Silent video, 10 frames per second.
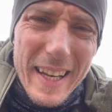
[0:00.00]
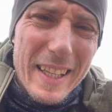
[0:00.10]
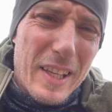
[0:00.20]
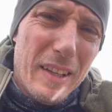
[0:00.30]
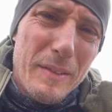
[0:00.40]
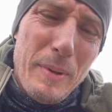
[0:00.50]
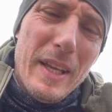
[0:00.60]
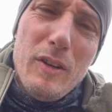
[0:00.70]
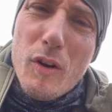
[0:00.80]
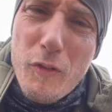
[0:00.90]
It can be
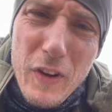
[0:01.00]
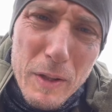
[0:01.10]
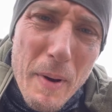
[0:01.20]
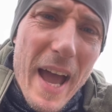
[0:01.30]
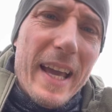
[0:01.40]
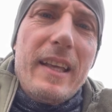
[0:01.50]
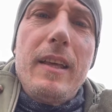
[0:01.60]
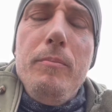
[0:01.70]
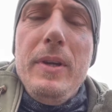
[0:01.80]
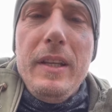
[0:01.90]
in your feedback, it
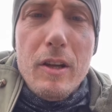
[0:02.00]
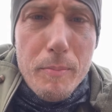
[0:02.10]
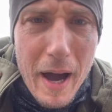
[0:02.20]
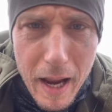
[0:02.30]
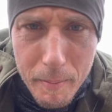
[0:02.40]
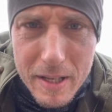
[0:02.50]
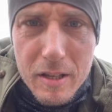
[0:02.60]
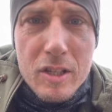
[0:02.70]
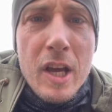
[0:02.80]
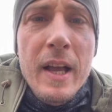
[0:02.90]
can be in your buyer
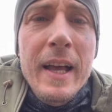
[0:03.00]
message,